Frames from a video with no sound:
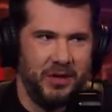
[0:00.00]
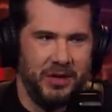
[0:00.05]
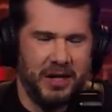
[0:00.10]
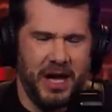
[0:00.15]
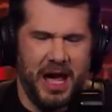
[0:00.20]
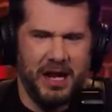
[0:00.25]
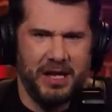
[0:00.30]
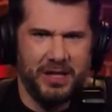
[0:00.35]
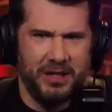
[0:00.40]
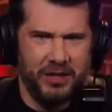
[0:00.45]
We
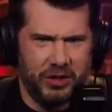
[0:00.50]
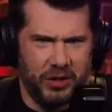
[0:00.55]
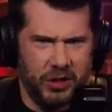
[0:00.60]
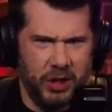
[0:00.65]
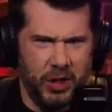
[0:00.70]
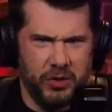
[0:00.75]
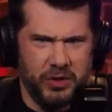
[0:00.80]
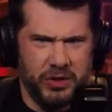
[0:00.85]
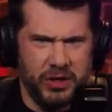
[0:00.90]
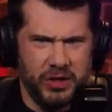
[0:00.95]
got to
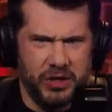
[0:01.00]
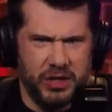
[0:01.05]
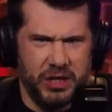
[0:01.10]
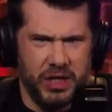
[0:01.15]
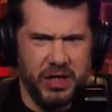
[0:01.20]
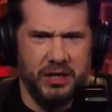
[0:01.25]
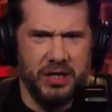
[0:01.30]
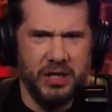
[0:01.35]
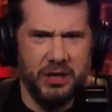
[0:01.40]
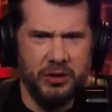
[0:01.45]
close this
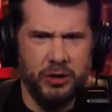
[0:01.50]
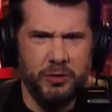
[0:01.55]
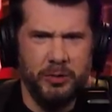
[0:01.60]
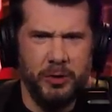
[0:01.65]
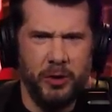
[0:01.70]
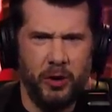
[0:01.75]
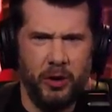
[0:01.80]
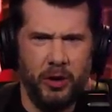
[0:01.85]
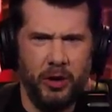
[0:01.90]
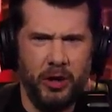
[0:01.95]
stealing
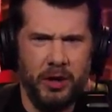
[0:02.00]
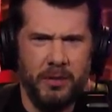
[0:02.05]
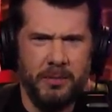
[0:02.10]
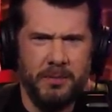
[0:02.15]
loophole.